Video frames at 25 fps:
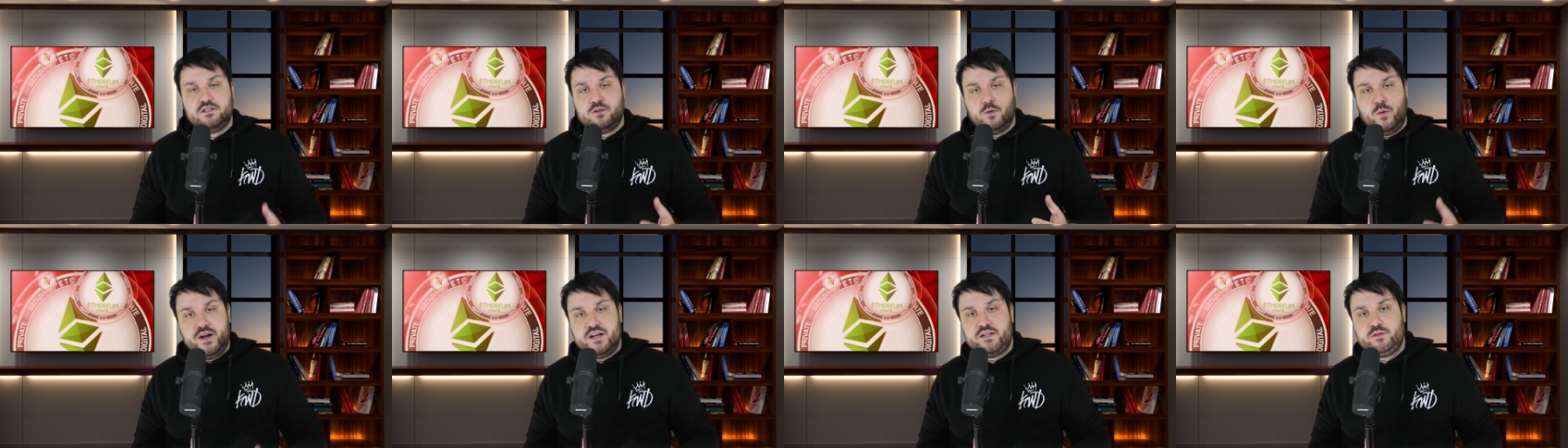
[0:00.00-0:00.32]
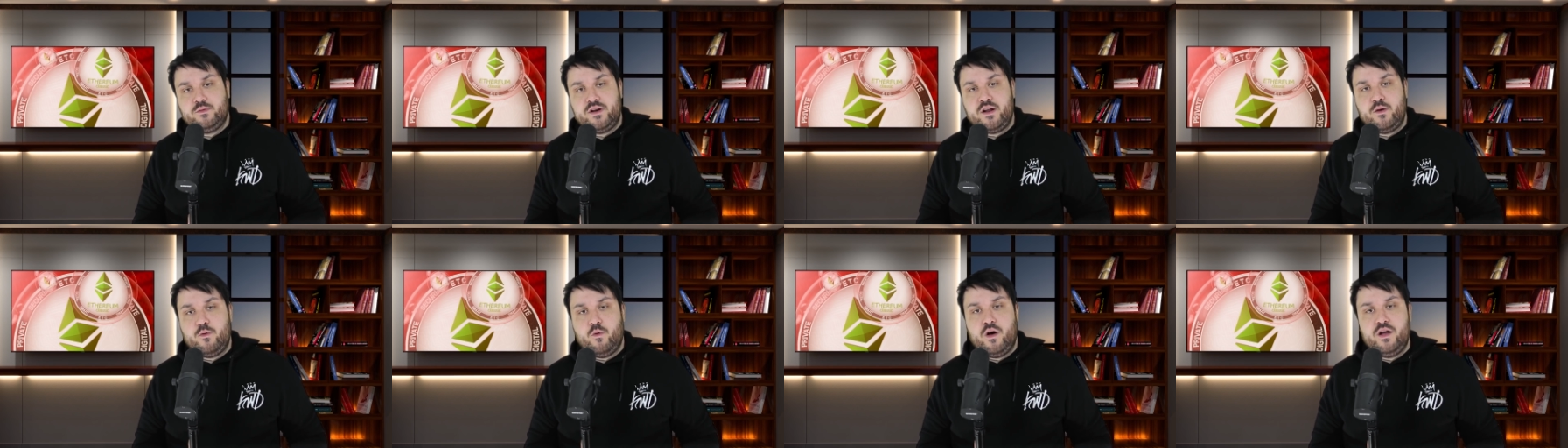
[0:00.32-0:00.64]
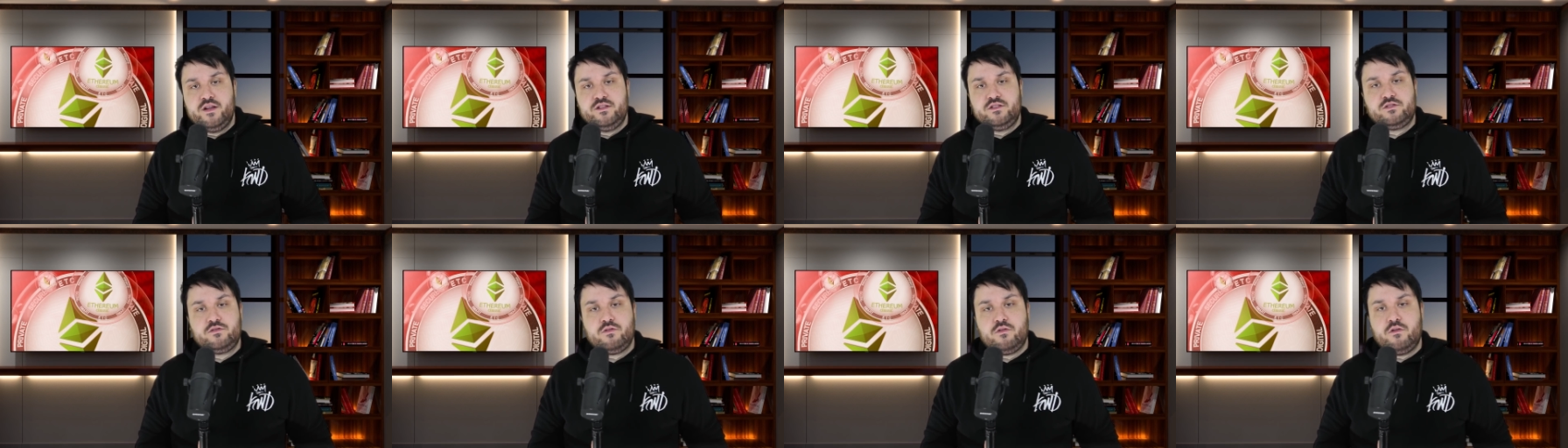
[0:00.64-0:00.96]

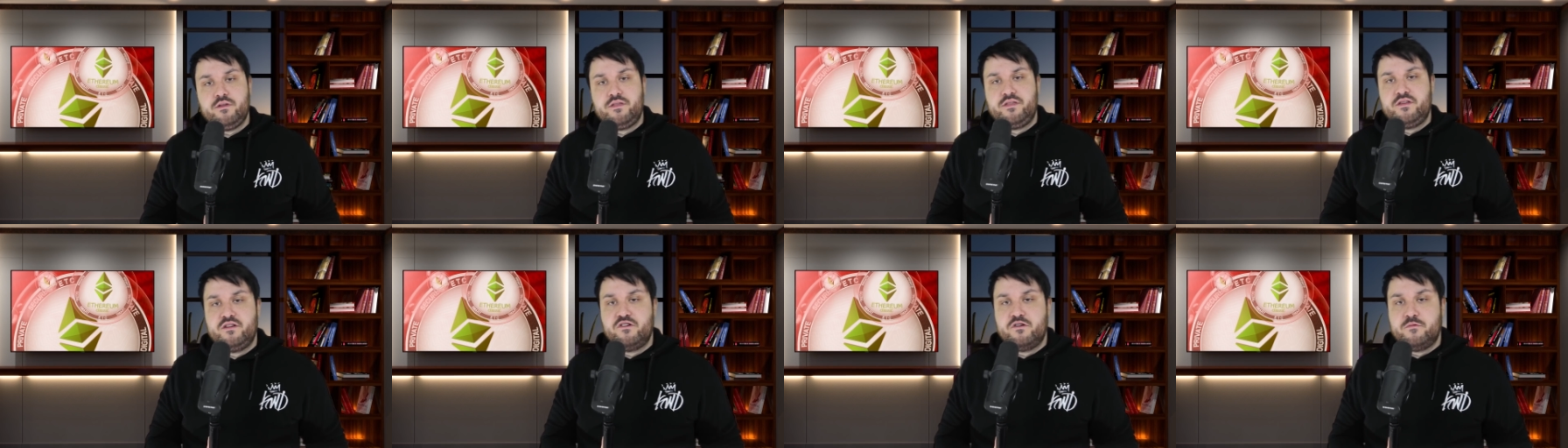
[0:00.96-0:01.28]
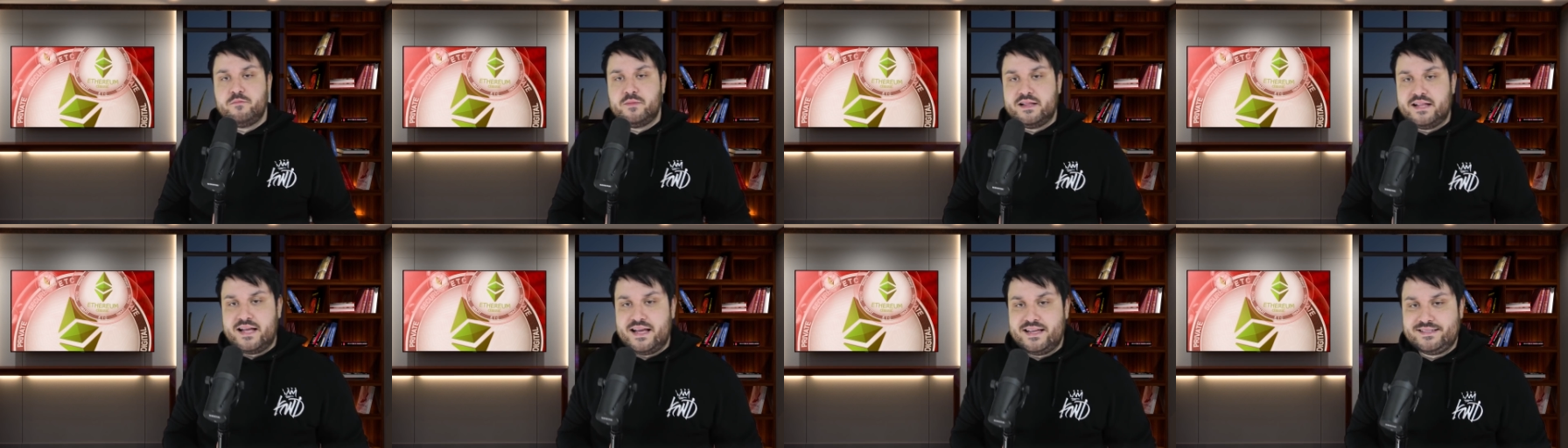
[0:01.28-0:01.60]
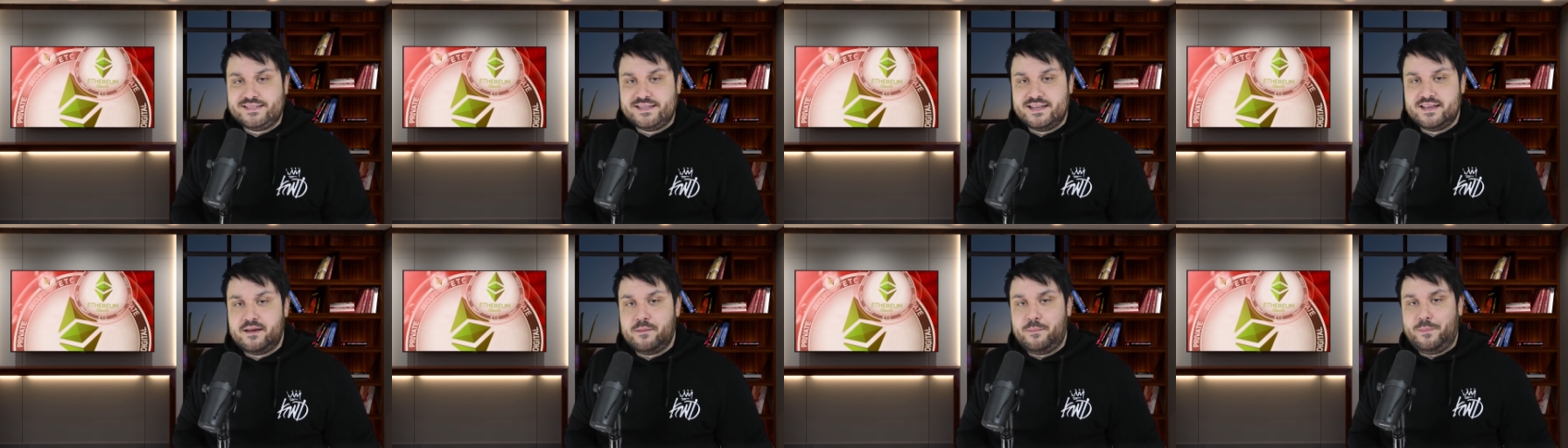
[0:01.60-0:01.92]
2021 saw Ethereum
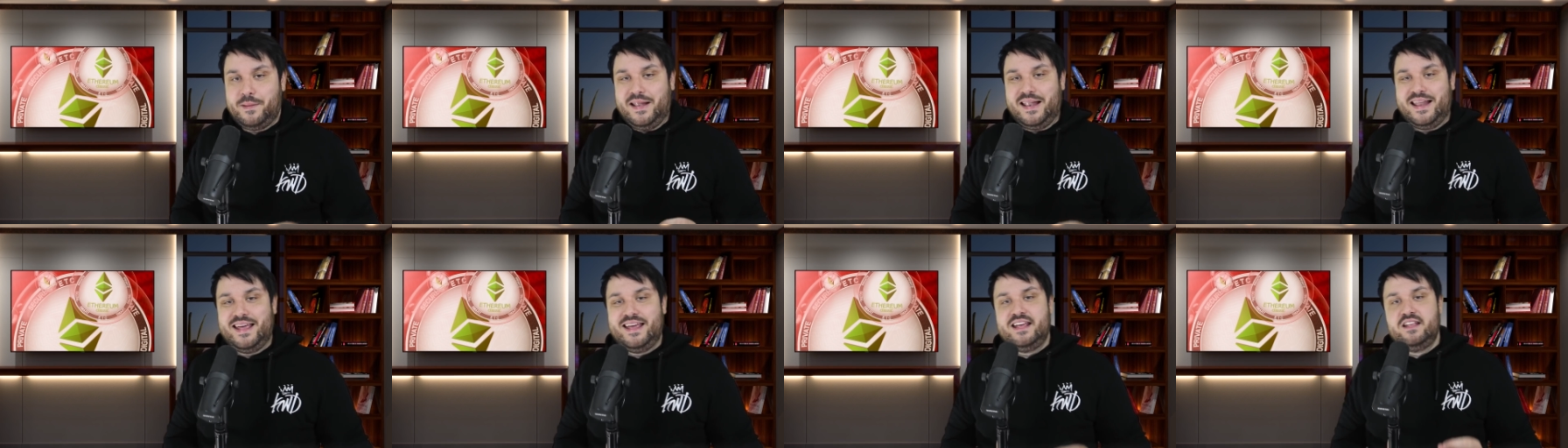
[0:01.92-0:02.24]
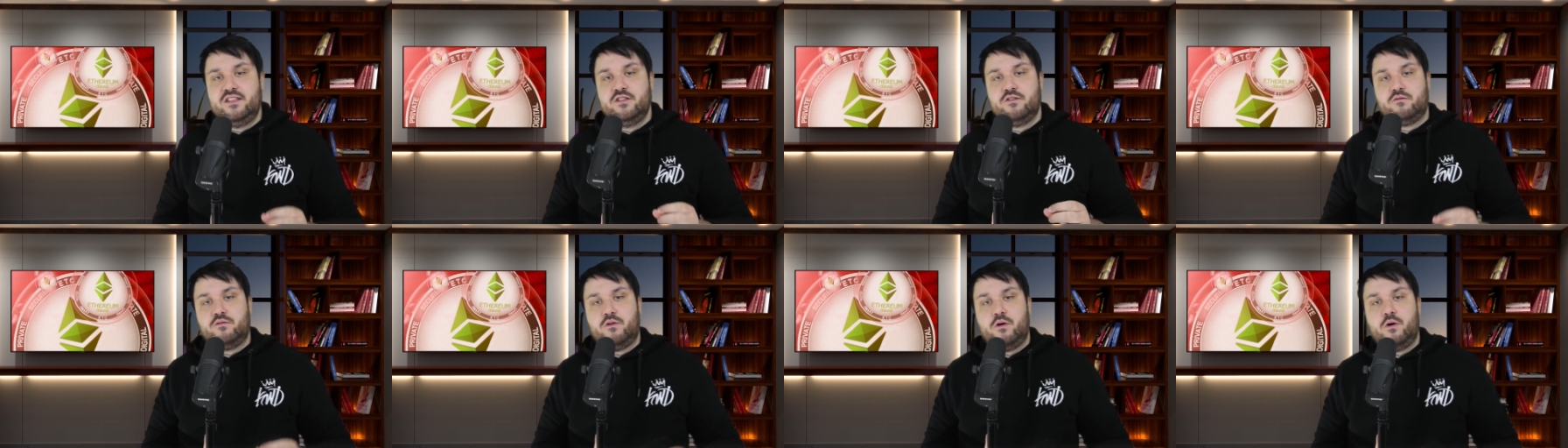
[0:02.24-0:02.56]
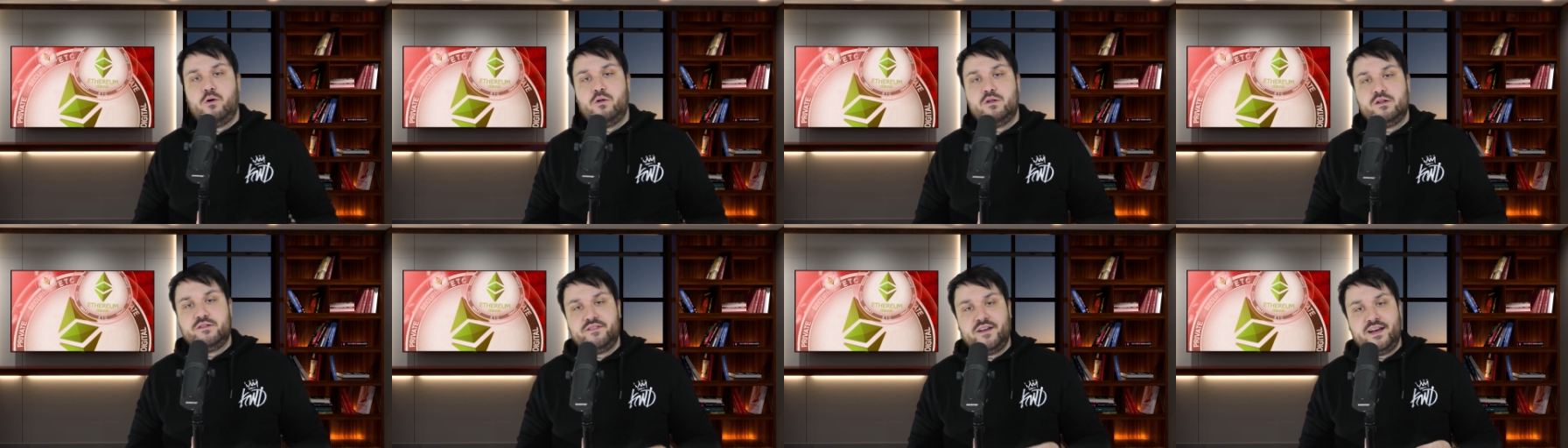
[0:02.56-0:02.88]
Classic playing the
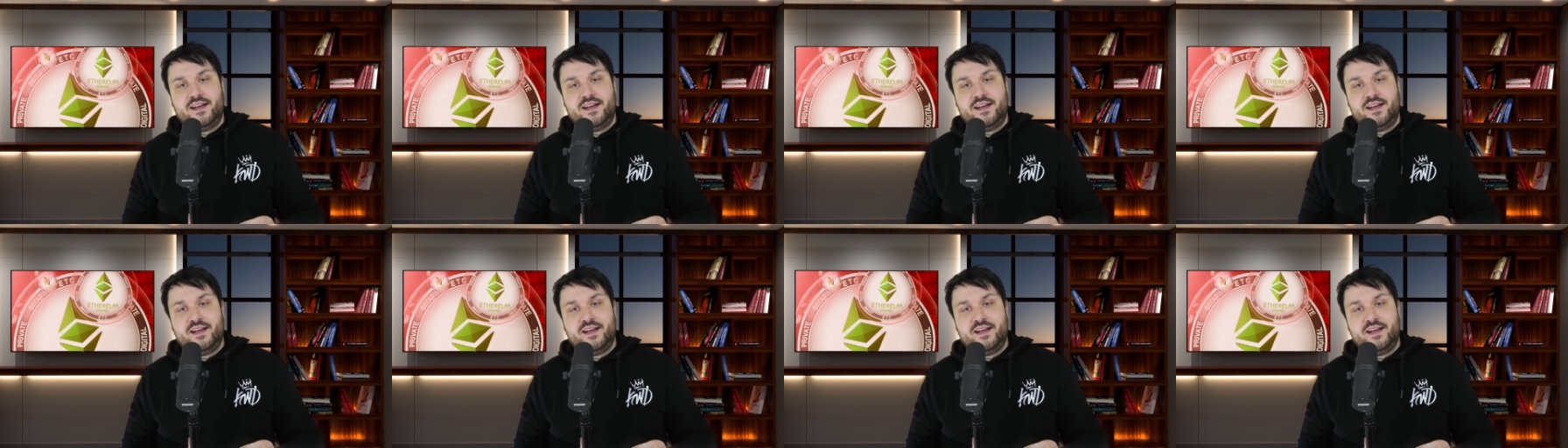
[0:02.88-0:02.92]
role of